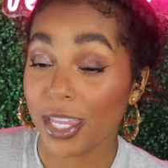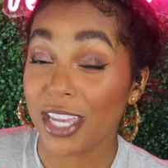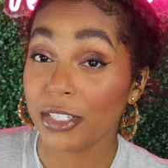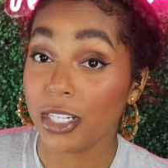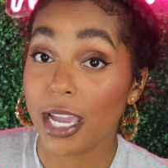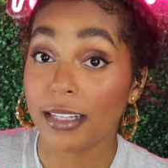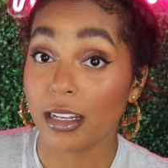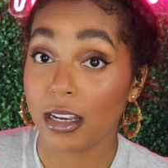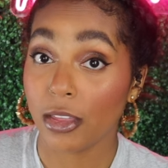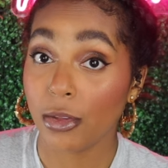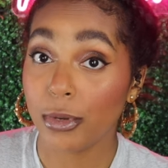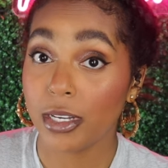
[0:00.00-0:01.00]
And she has
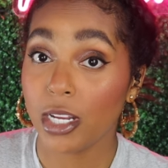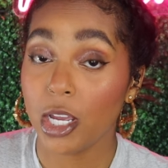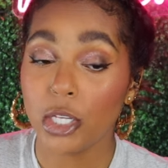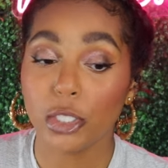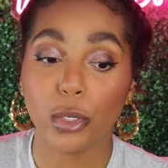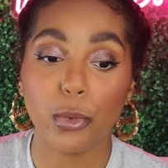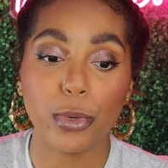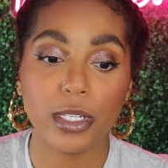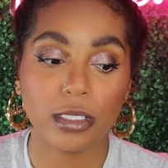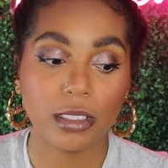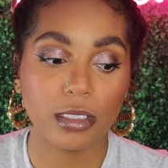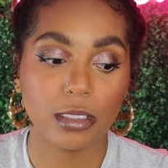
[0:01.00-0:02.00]
another one. So
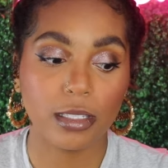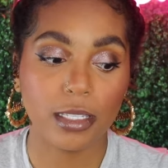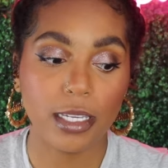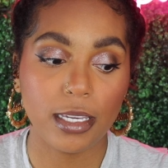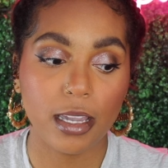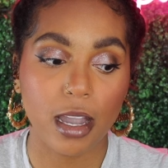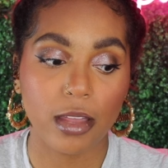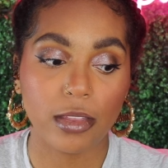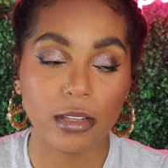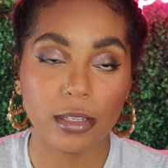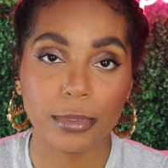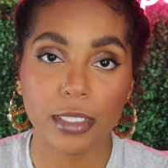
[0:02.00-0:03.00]
once the other
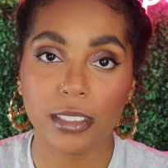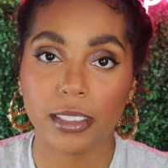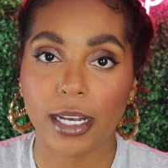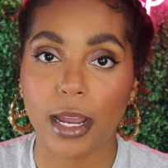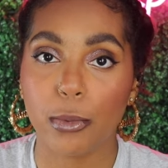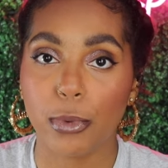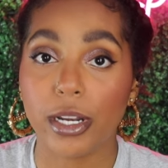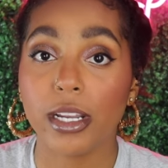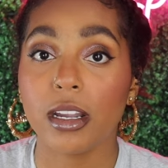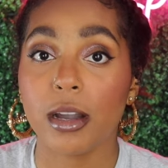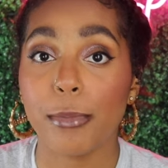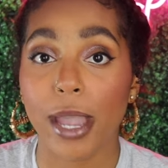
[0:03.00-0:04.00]
lipsticks that I
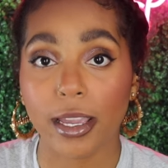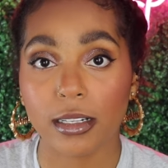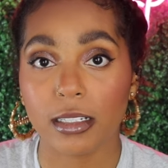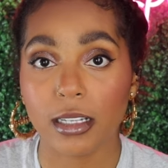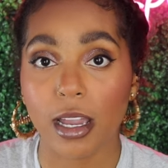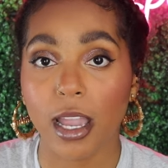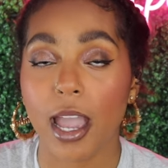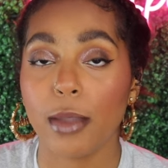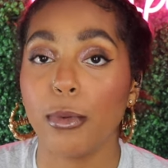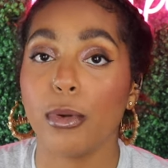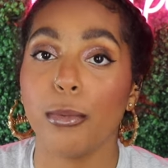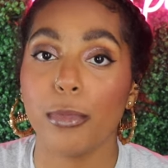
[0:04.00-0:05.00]
wanted come back in stock, I
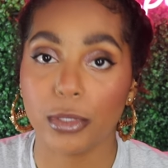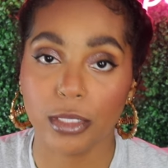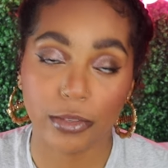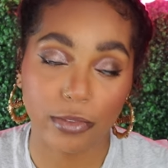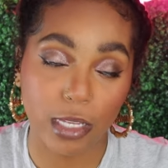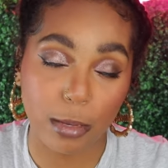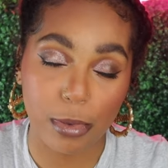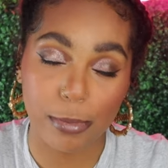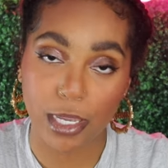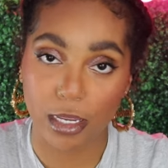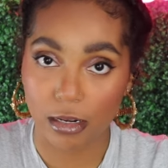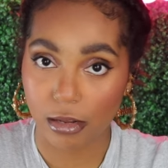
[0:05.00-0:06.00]
will most definitely be
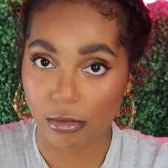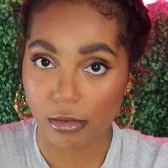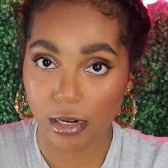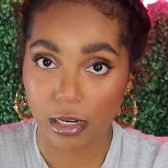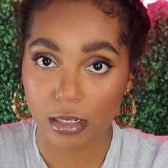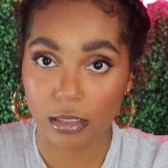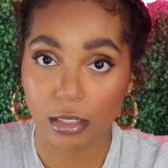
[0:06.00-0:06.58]
making another order.